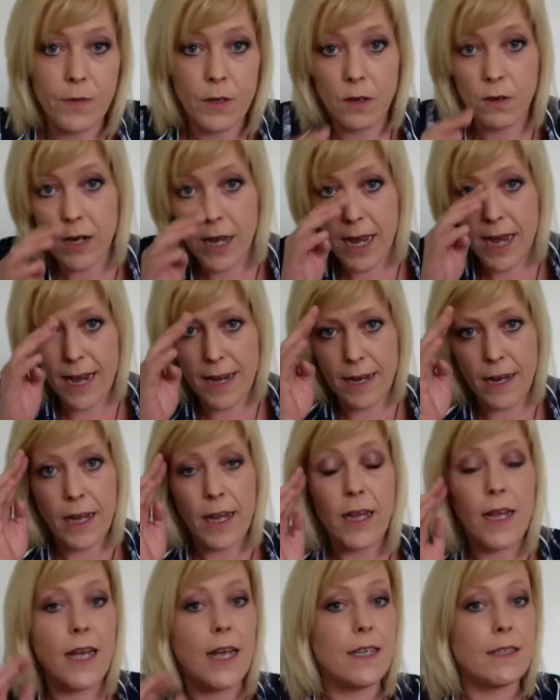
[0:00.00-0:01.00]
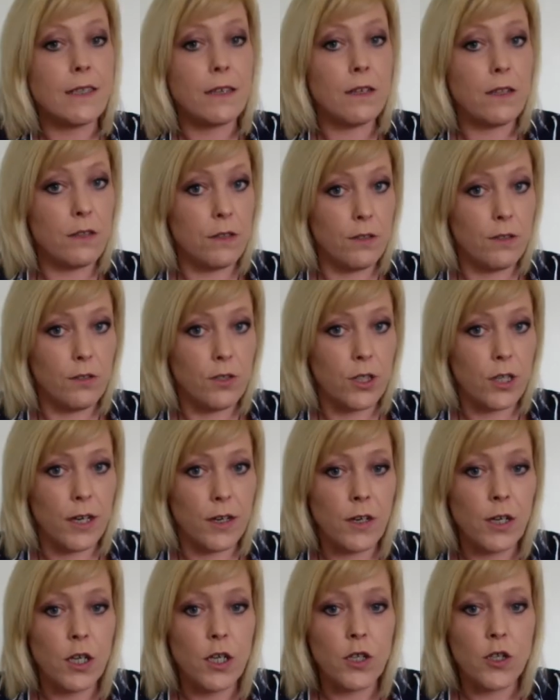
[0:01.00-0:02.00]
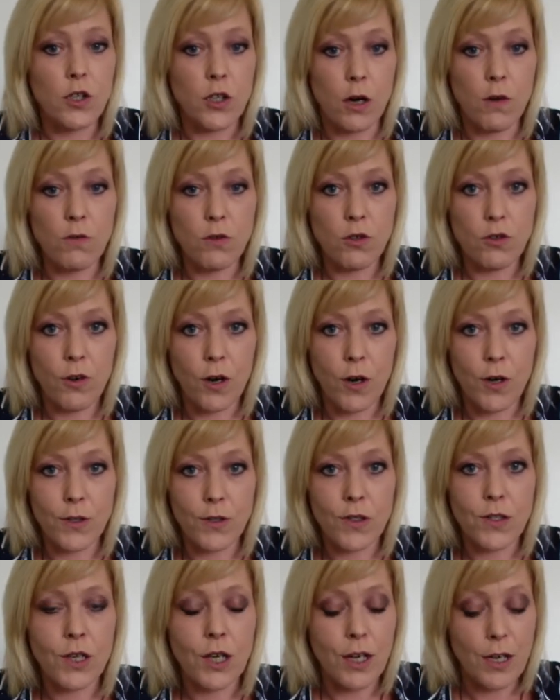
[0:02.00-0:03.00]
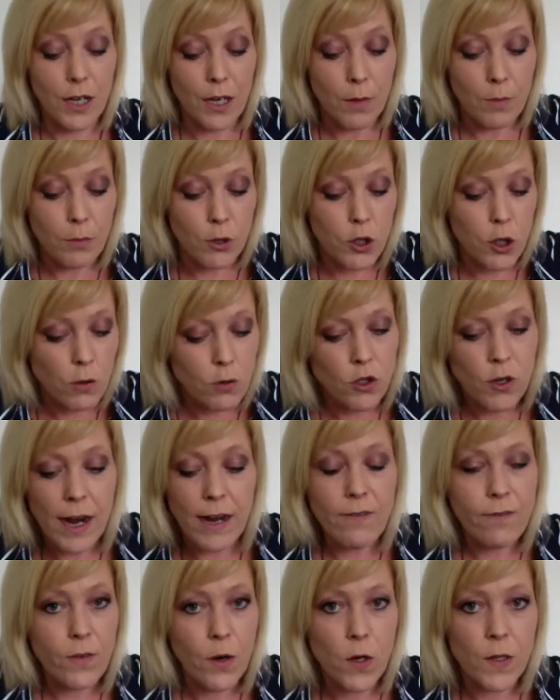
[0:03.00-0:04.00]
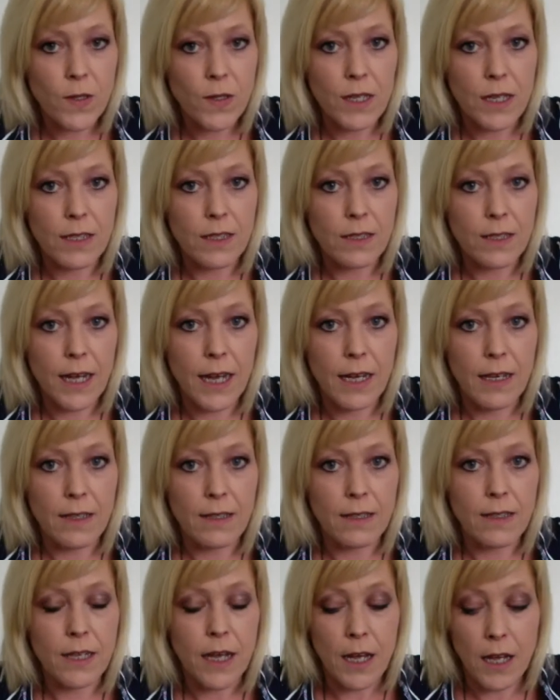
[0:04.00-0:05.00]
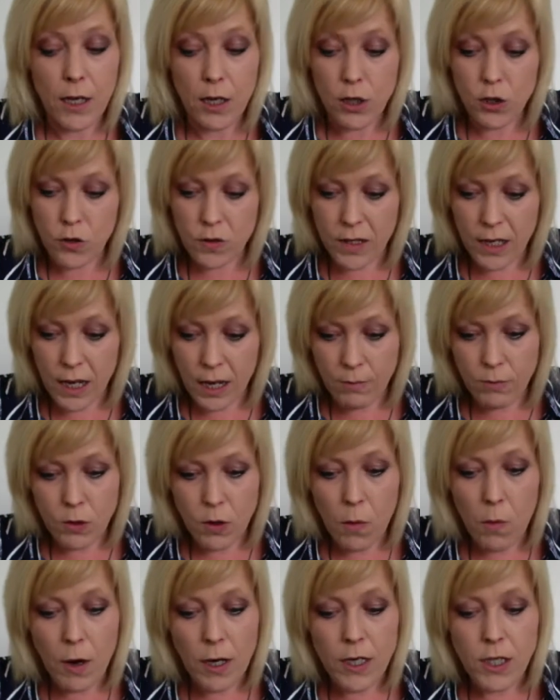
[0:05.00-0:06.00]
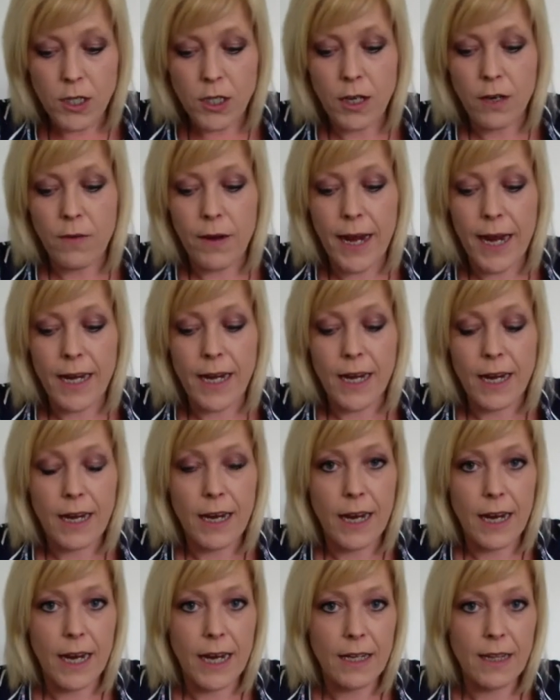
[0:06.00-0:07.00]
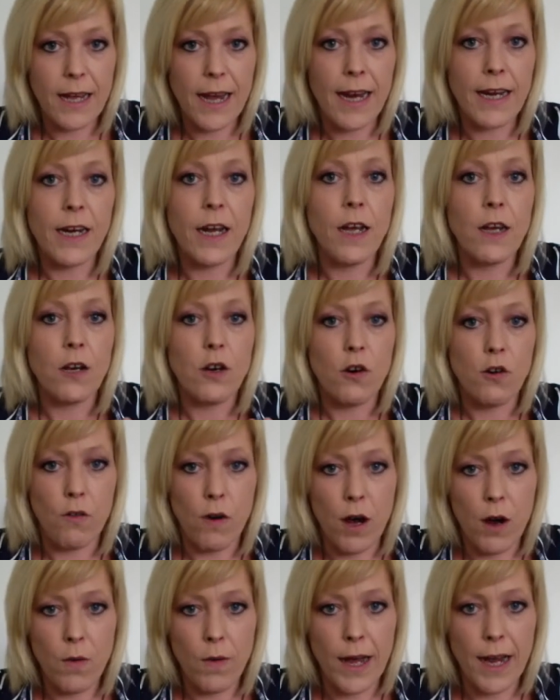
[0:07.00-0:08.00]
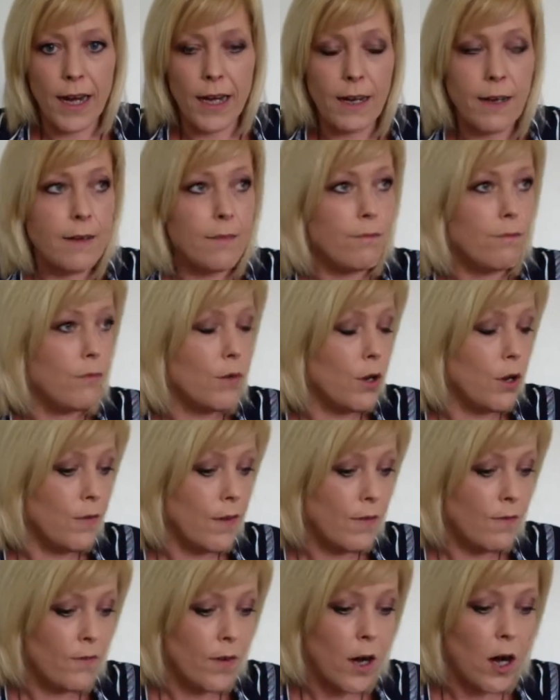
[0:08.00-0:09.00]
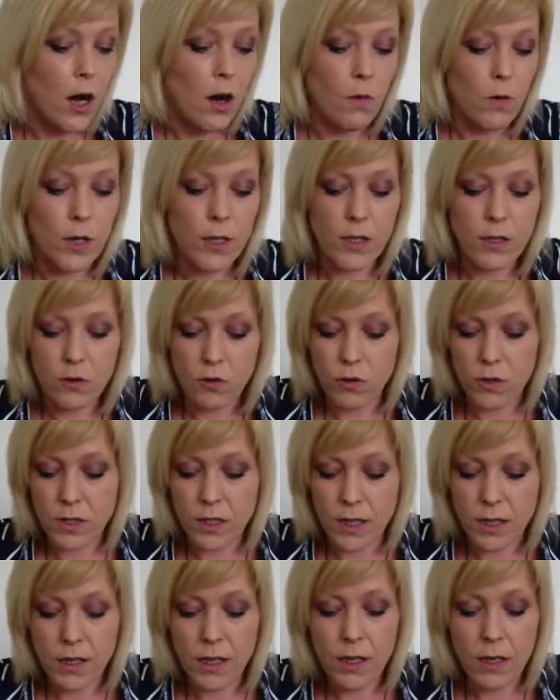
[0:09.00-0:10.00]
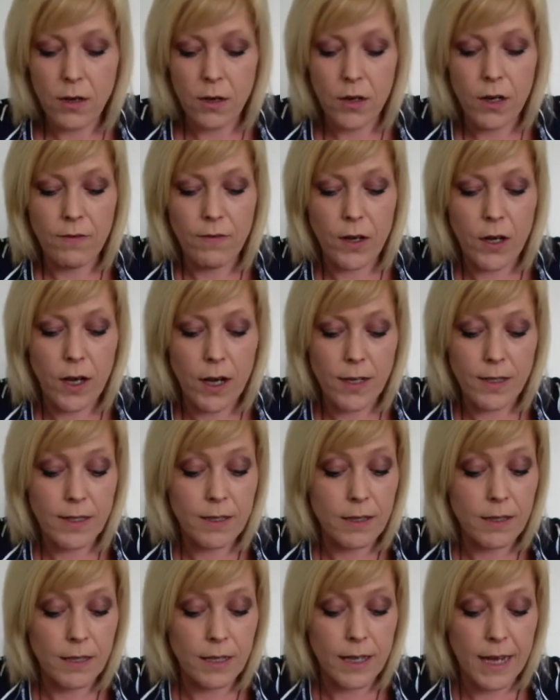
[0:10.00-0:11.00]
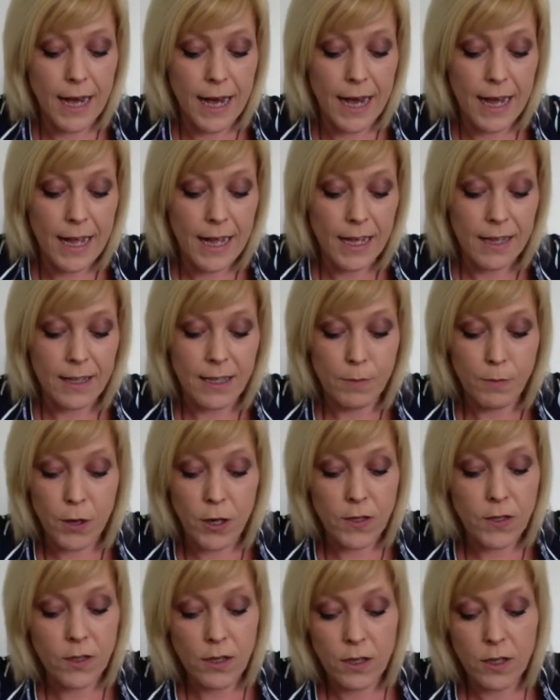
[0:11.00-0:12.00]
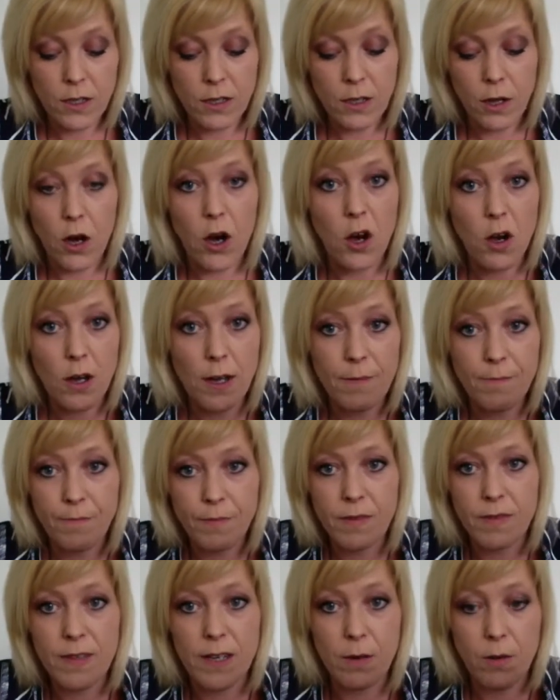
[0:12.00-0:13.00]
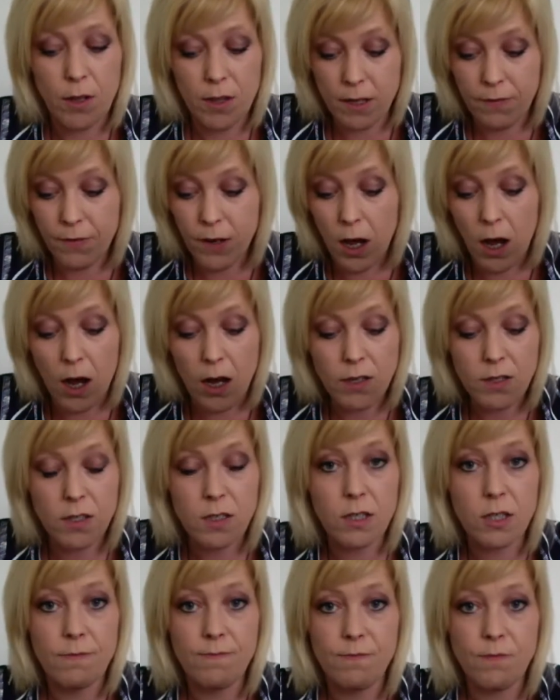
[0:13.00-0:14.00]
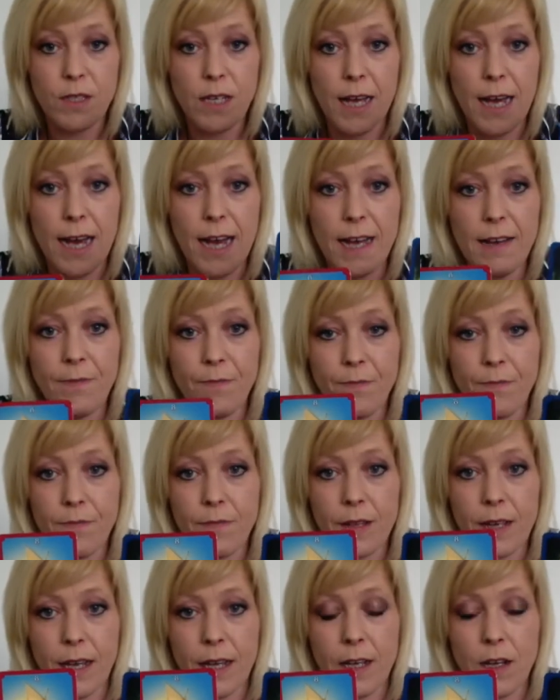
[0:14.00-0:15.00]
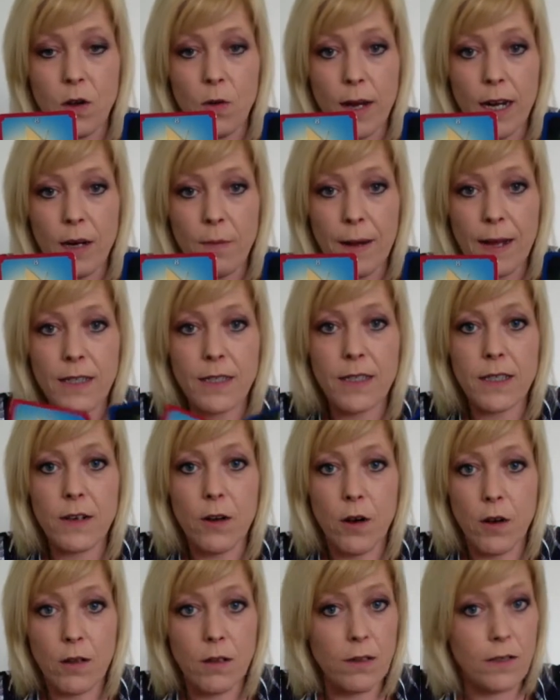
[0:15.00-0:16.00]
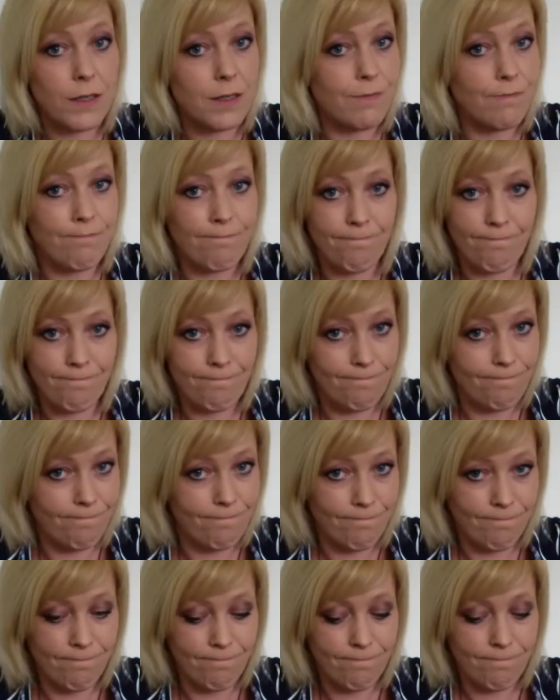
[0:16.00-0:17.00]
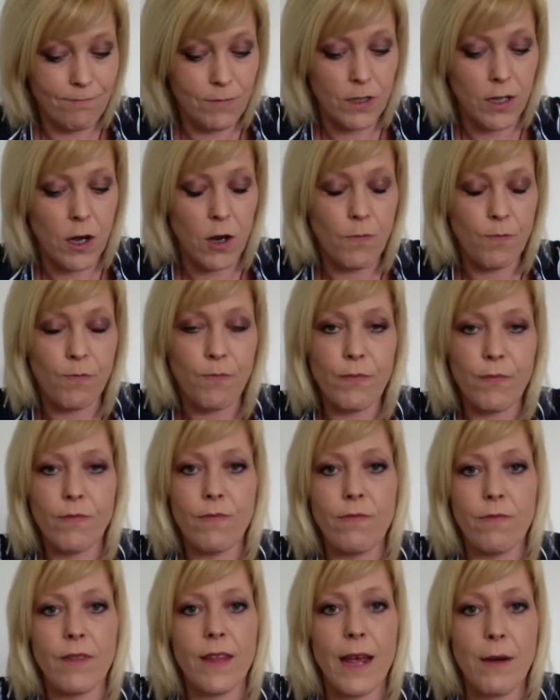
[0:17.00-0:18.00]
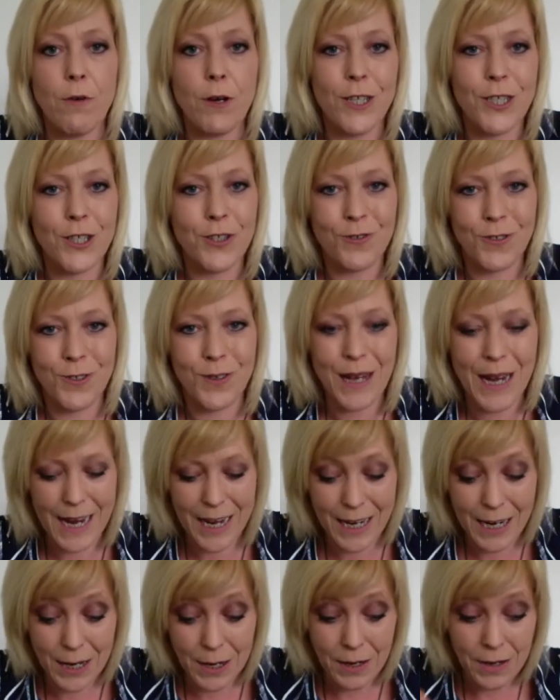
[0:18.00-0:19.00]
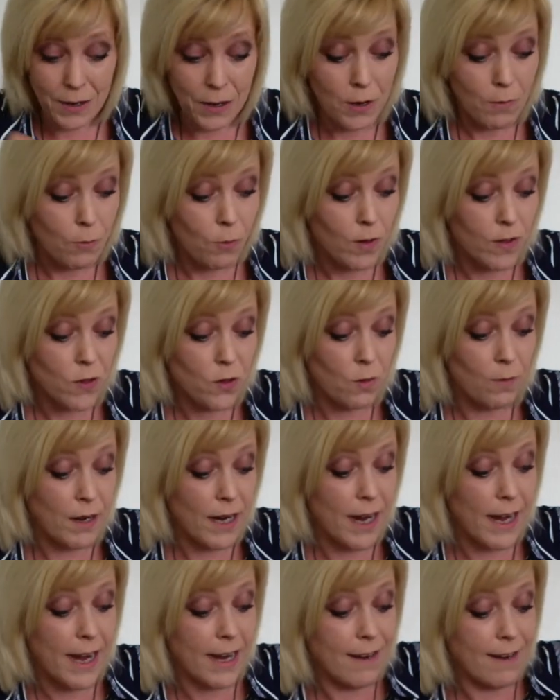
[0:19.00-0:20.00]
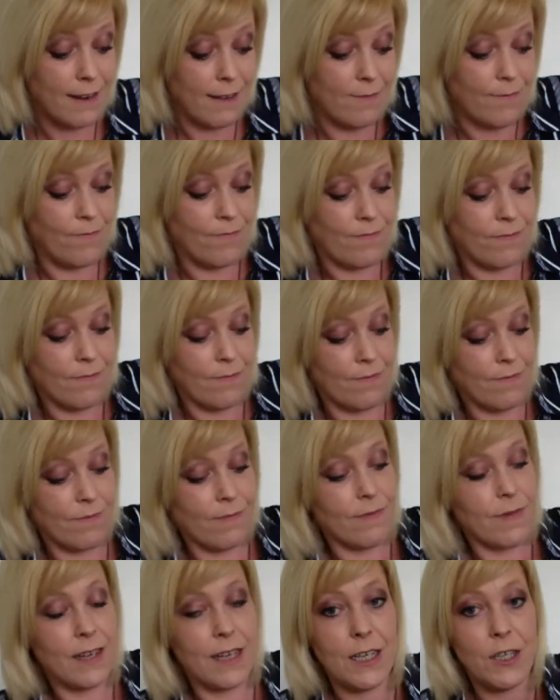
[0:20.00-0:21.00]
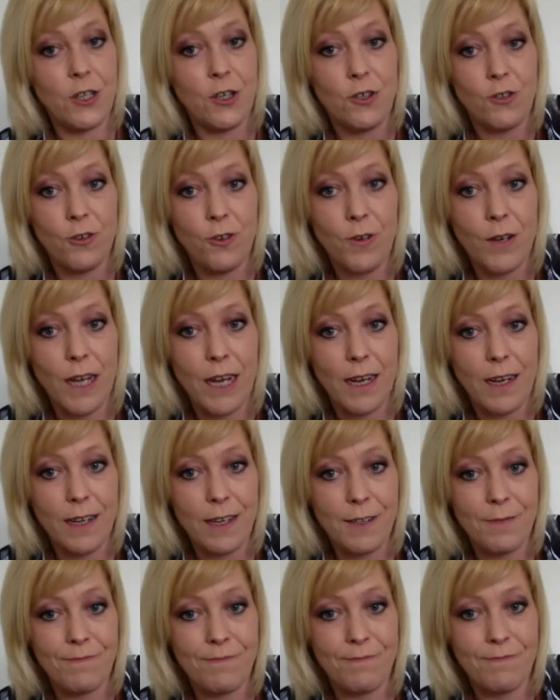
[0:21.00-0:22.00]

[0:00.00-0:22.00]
Okay, it's an illusion. Don't trust, but don't try and force these things. Just keep doing what you're doing, healing, growing, moving forward, trusting the universe. Yeah, this person can look, see what they've lost. Yeah, King and Queen of Pentacles. No, they weren't your true king. What's coming in is your true king.